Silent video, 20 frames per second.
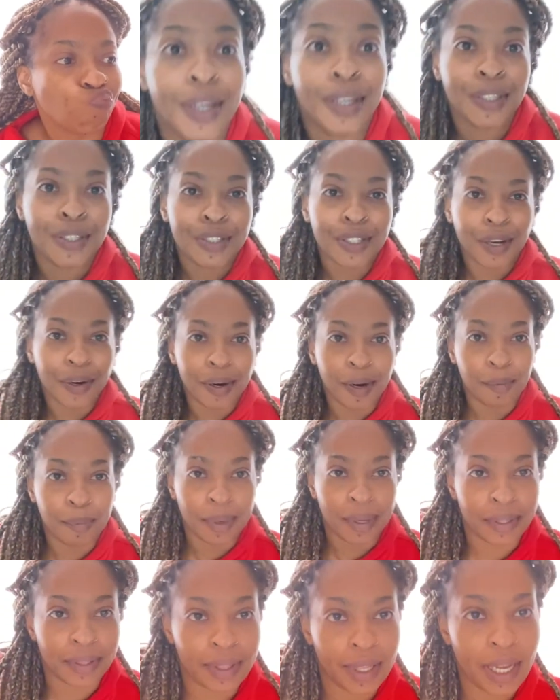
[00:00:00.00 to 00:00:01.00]
Sorry
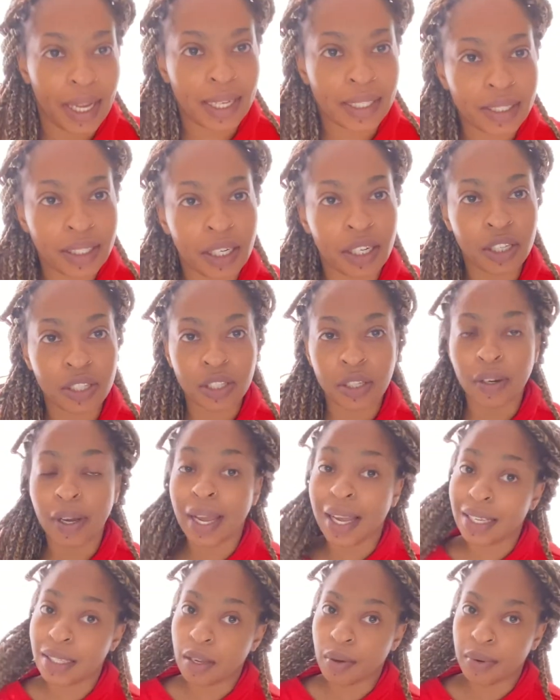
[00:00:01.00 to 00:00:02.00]
about that. So
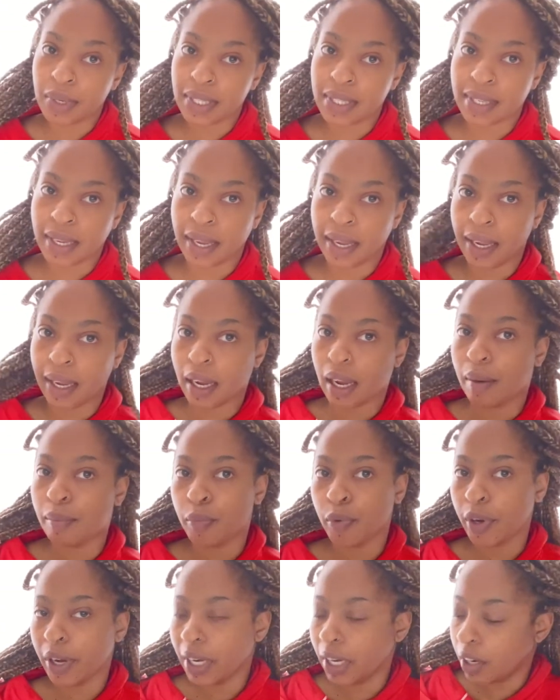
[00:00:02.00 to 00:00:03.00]
as I was saying, I'm
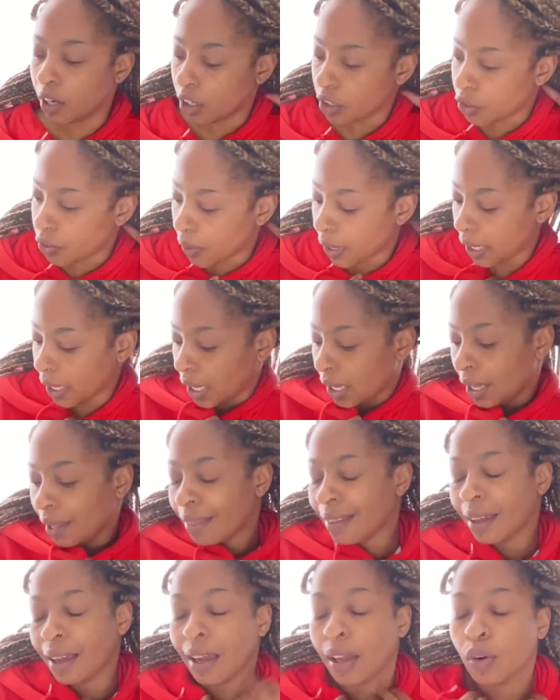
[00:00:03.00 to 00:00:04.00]
really not doing
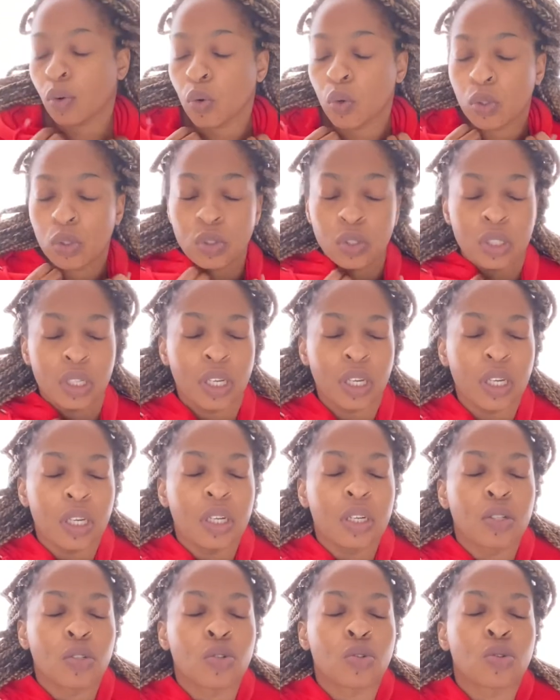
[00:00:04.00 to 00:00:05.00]
anything at all today. It
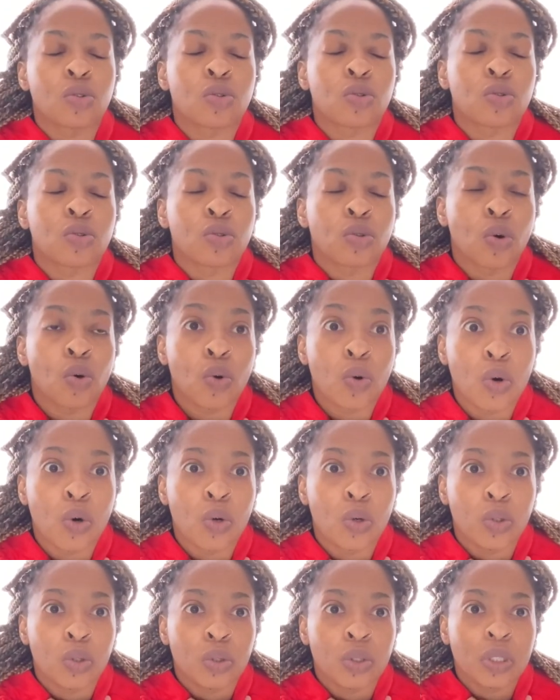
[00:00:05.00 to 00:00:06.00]
is so
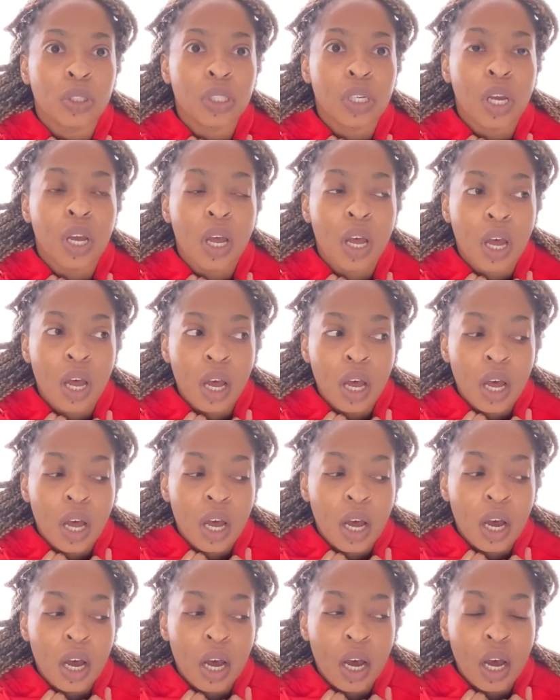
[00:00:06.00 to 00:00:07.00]
cold.
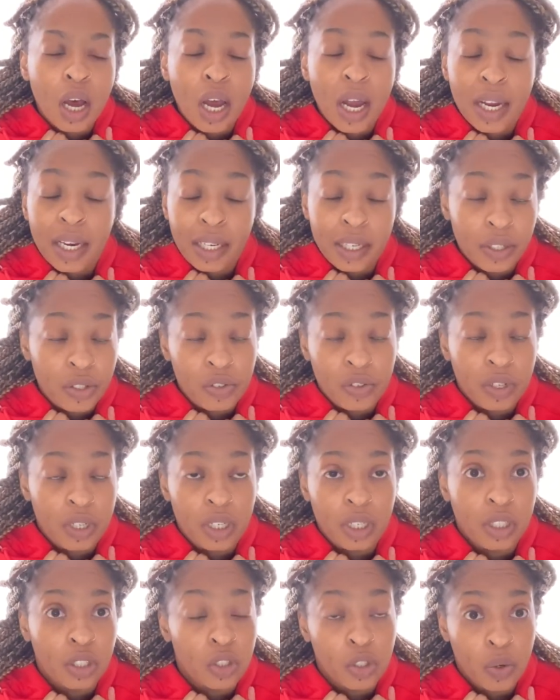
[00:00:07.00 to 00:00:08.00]
I
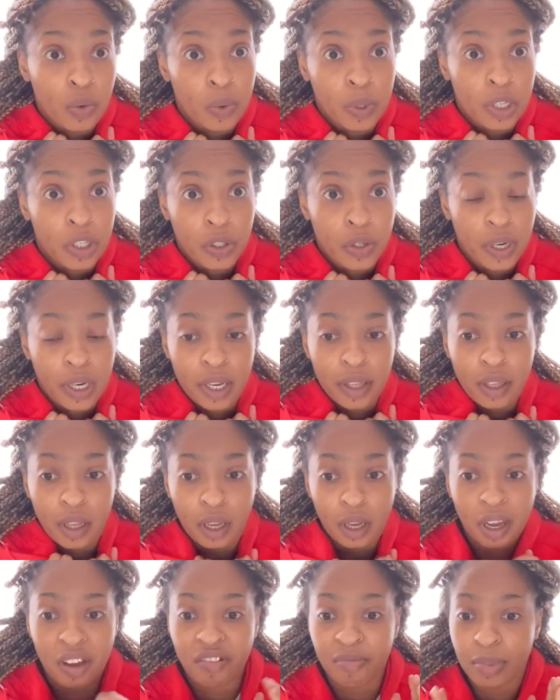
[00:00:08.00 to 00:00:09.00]
literally don't want to do anything.
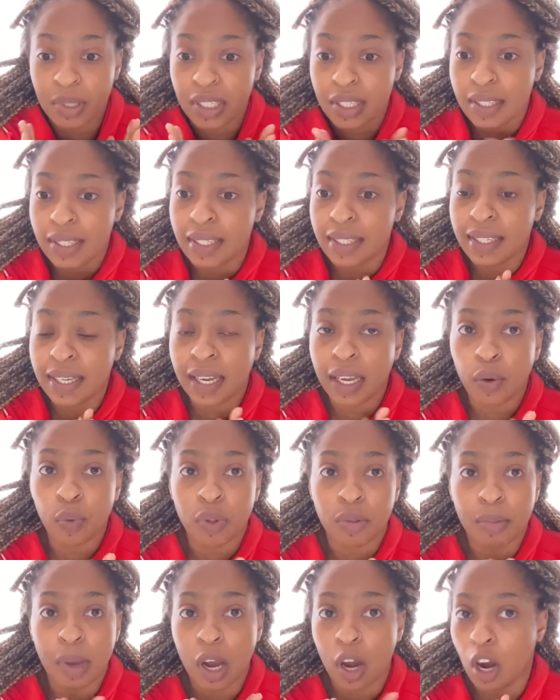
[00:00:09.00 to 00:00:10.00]
I've been sitting
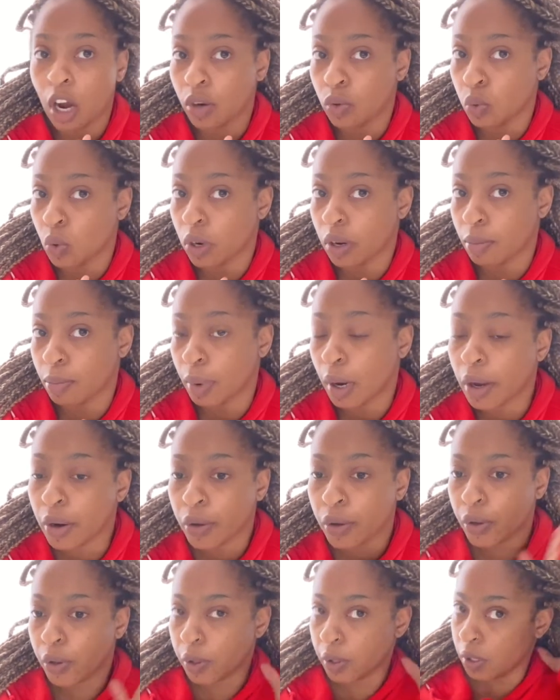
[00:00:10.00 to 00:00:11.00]
with my hot water
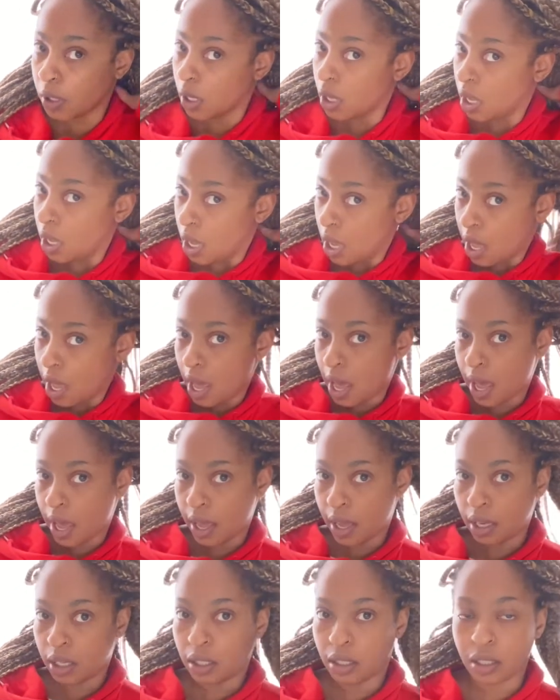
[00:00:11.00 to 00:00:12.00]
bottle
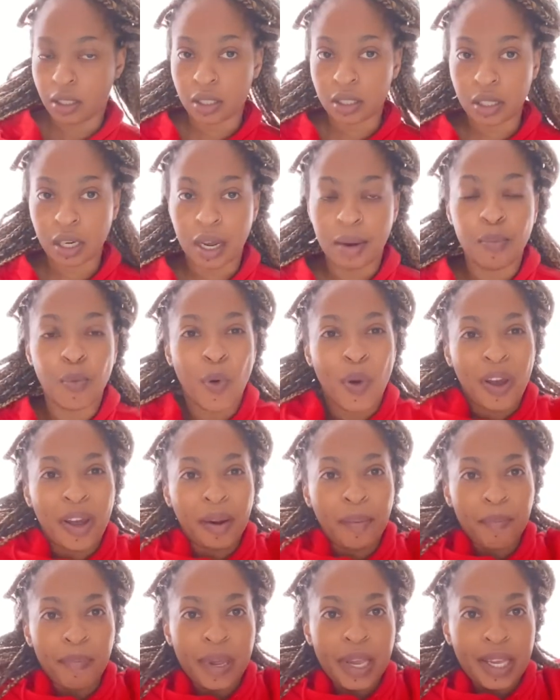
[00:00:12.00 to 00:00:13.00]
and I'm
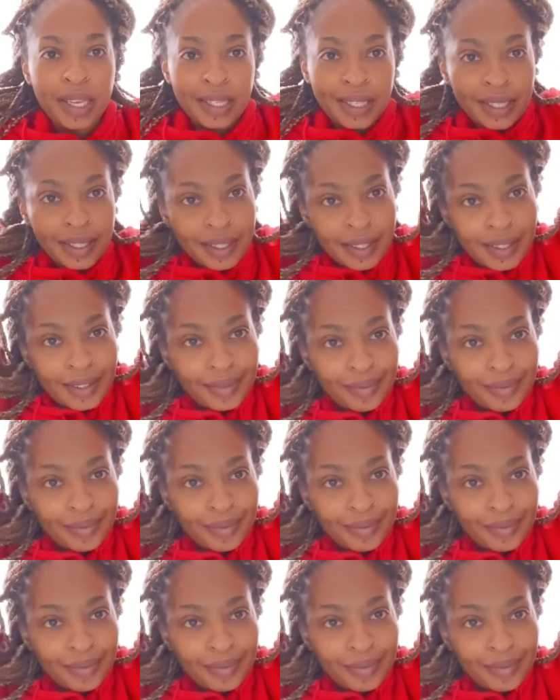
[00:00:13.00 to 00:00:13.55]
wearing beige